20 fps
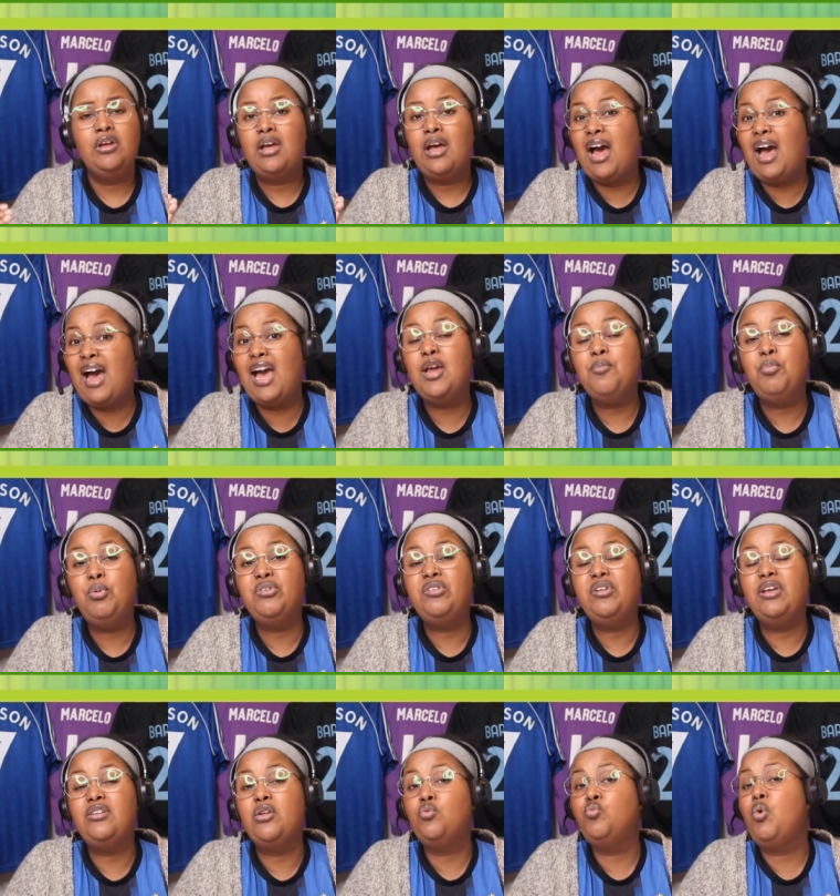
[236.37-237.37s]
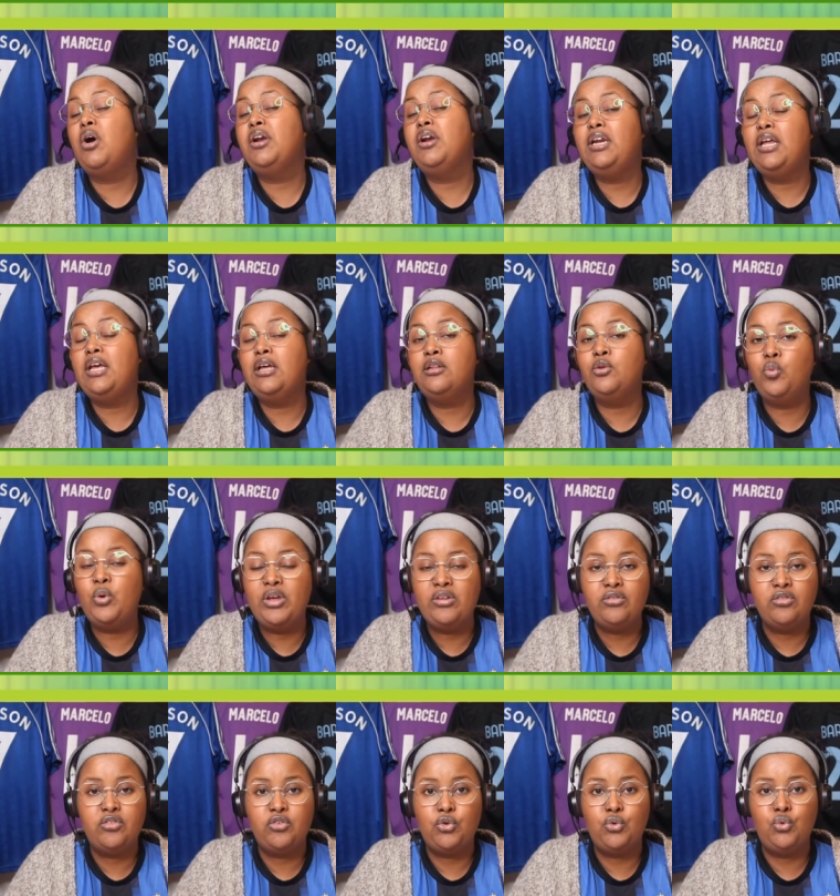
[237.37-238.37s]
I predicted 1 0 win
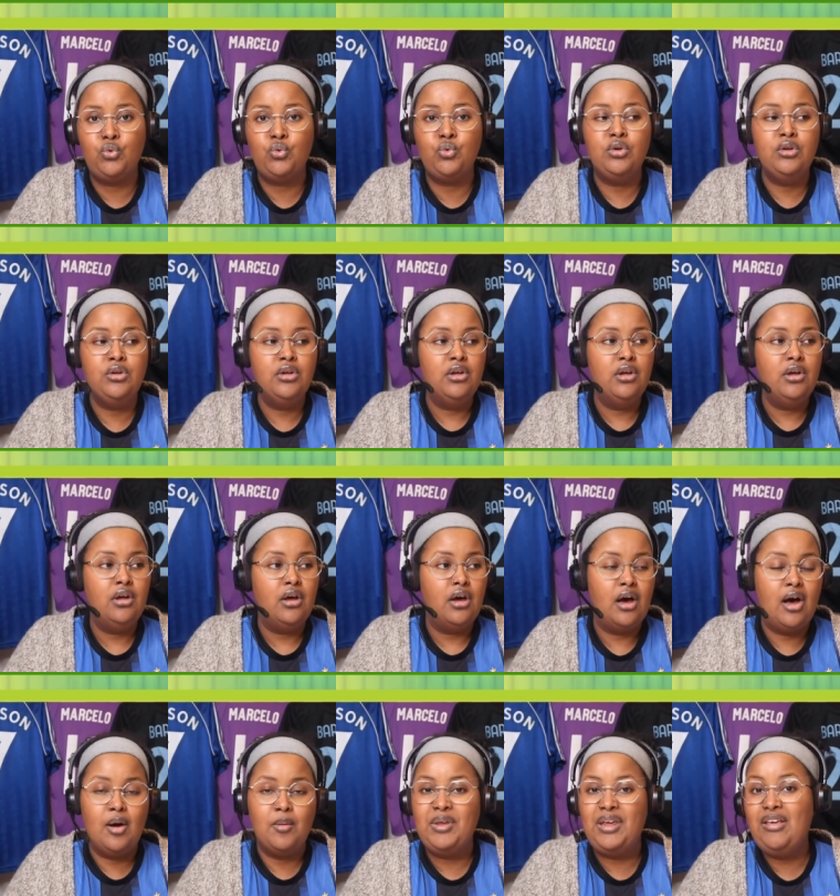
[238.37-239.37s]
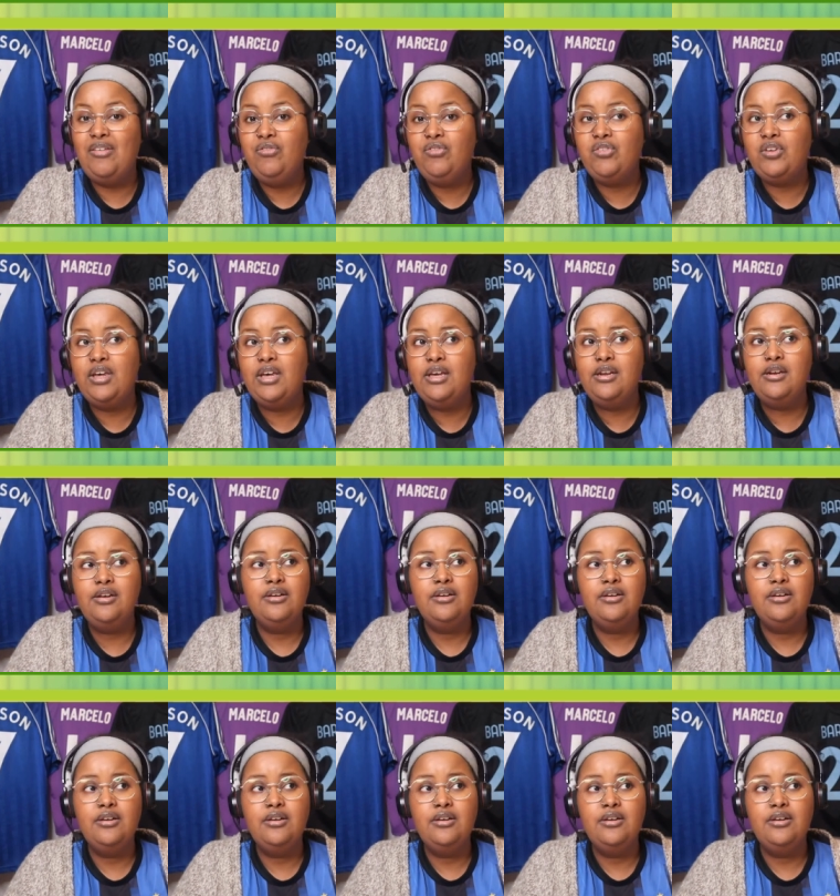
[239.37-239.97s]
to um, Inter,